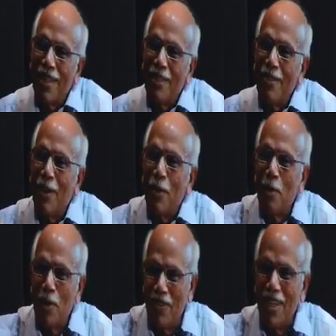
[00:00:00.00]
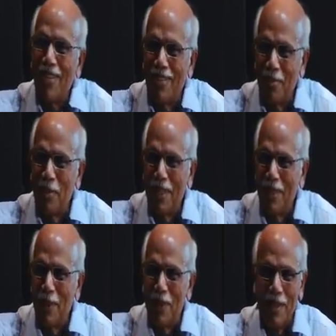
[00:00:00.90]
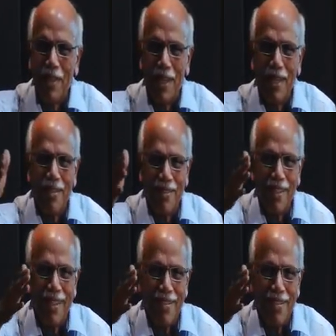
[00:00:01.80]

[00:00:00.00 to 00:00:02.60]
Otherwise I would have been seeing something, unnecessary